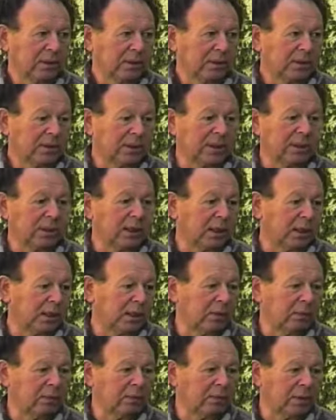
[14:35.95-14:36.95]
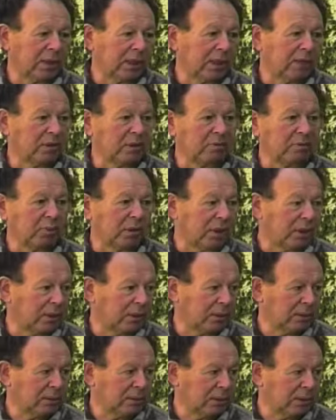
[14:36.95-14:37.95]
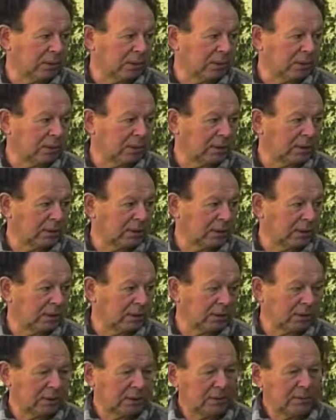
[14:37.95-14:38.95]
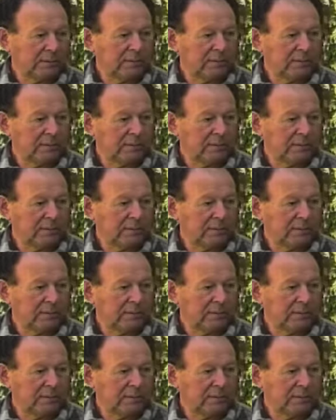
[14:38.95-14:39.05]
suddenly we became dependent on the United States.